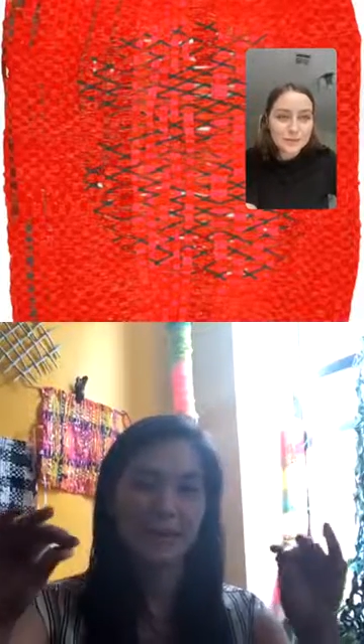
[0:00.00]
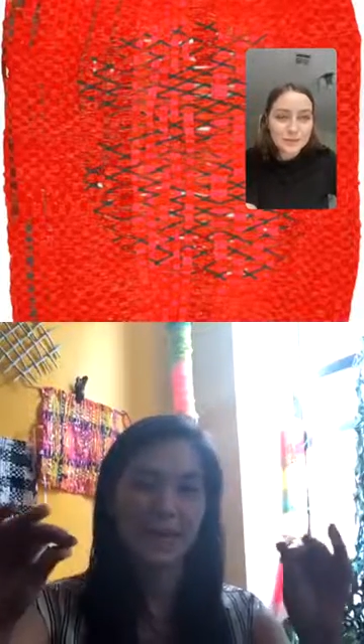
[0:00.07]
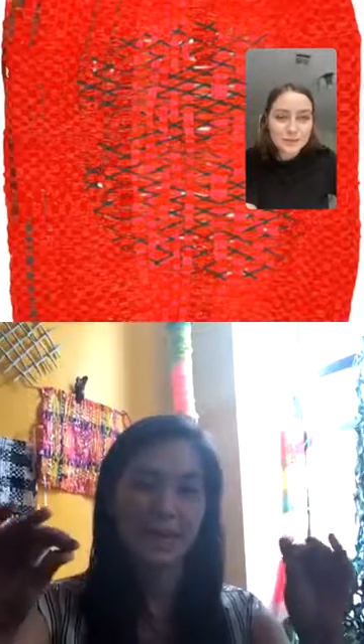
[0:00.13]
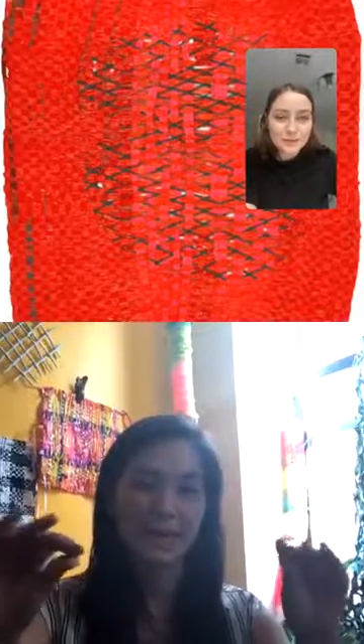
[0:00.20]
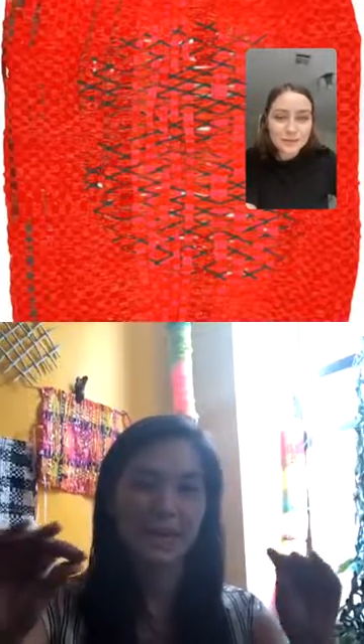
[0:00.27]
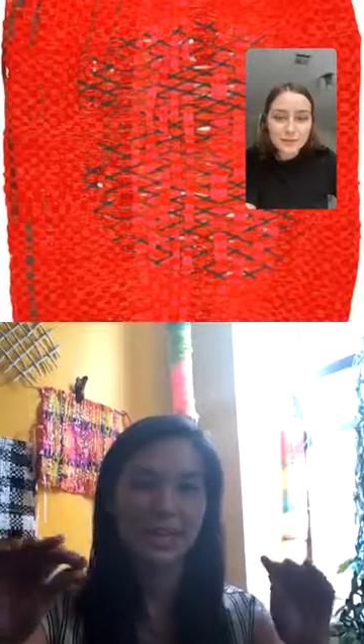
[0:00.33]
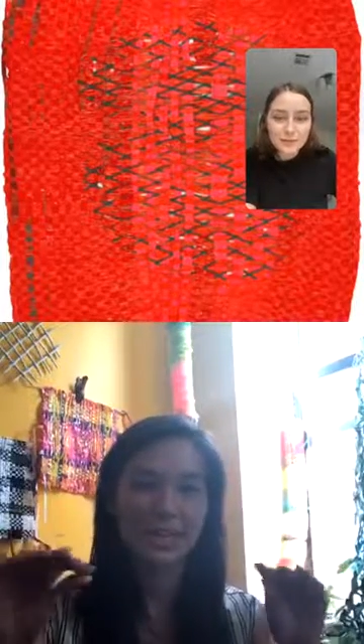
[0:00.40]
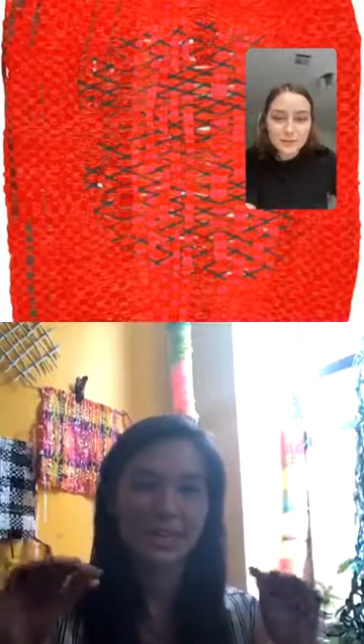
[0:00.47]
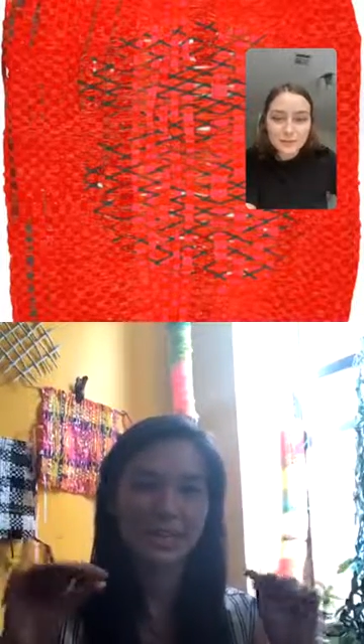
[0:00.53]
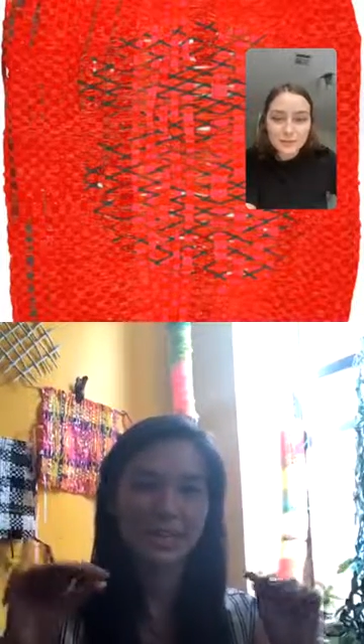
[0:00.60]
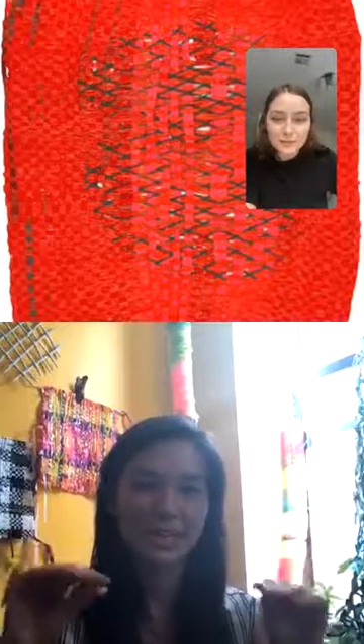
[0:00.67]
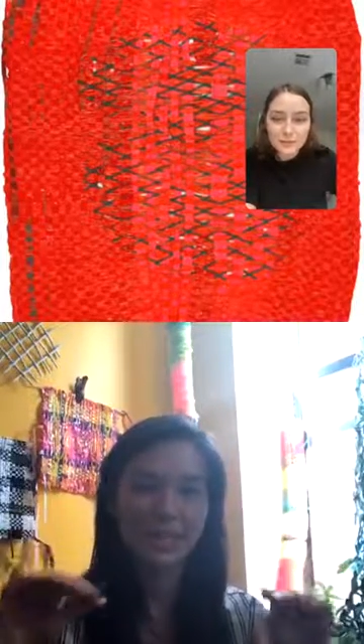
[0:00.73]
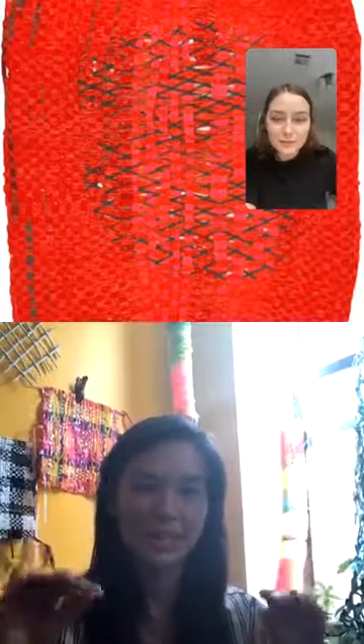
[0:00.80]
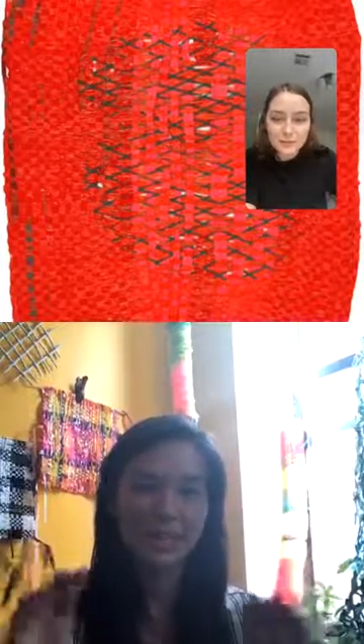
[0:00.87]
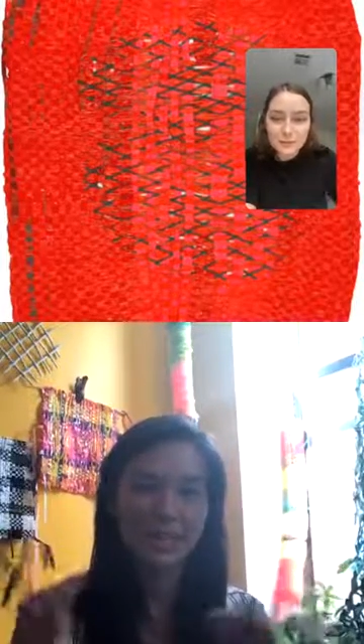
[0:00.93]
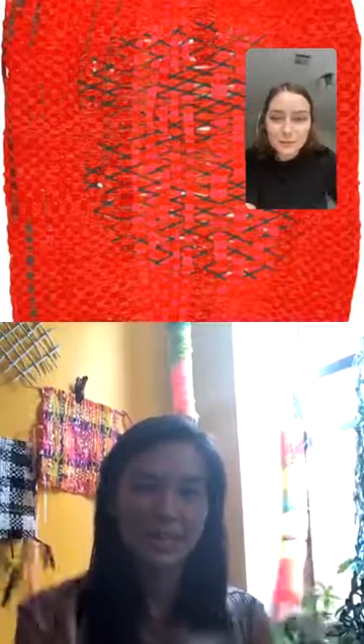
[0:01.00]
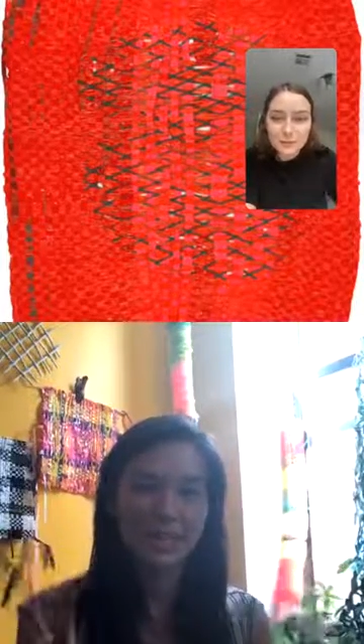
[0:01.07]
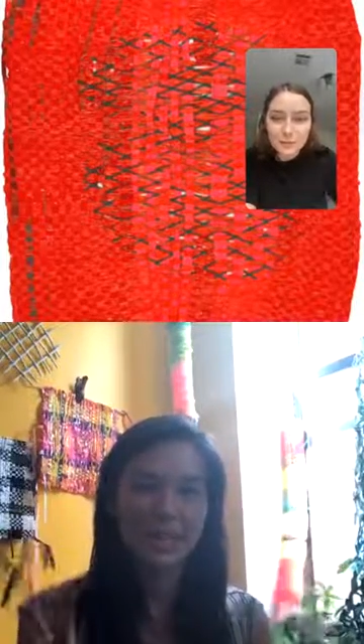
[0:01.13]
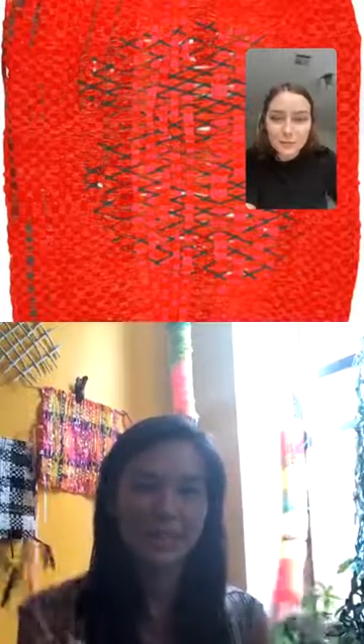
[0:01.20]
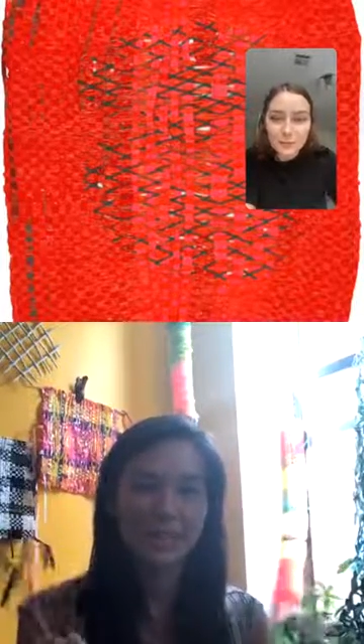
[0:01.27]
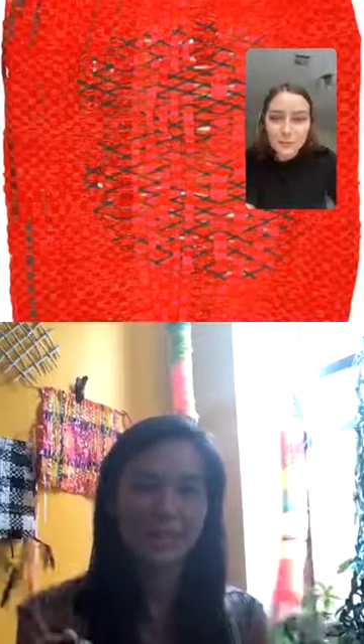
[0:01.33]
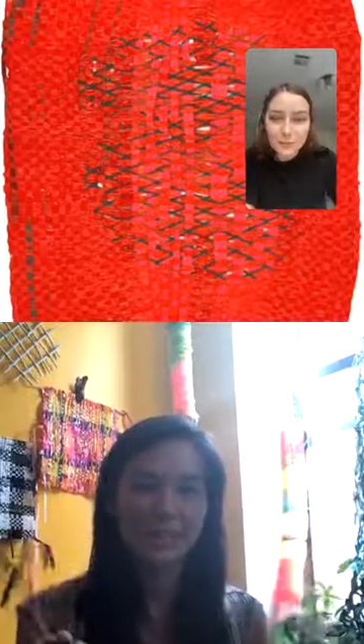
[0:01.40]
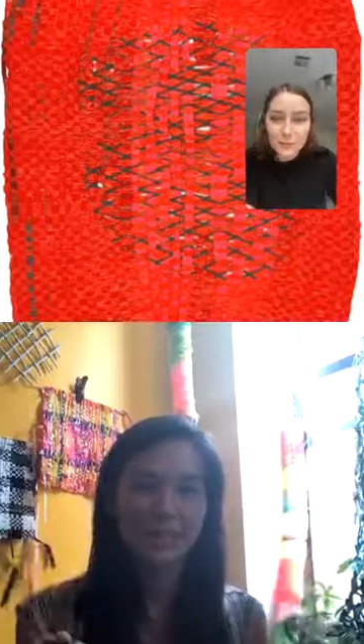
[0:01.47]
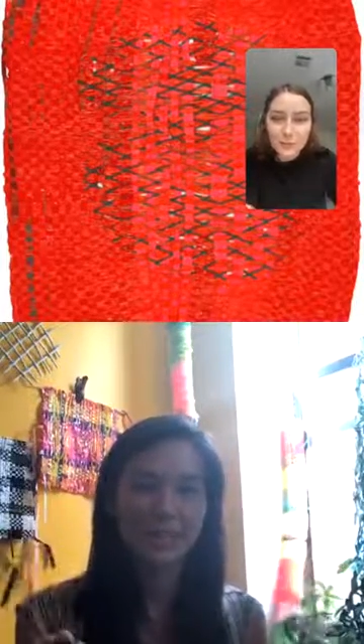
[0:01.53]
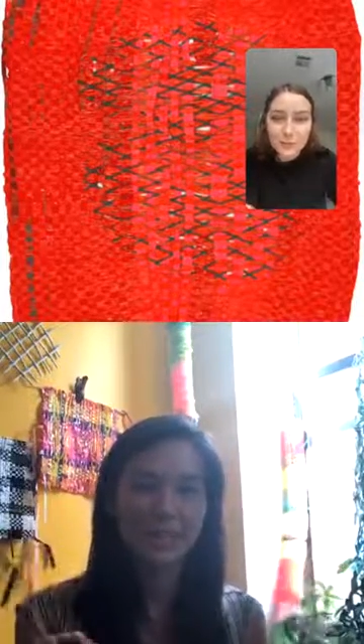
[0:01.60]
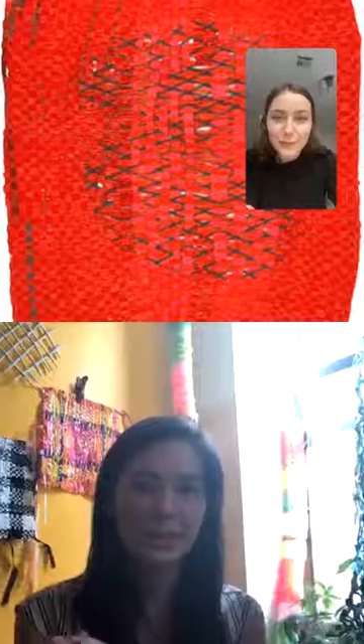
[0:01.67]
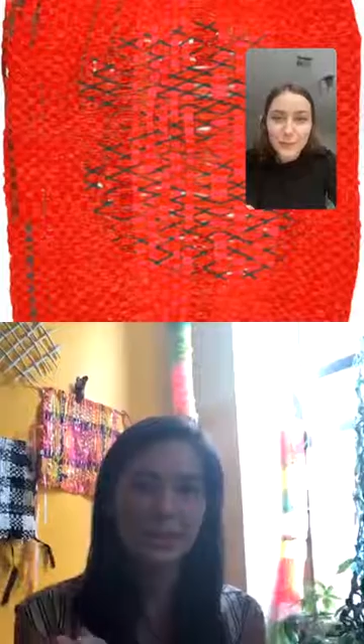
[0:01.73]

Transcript: laminator. Like, you can run it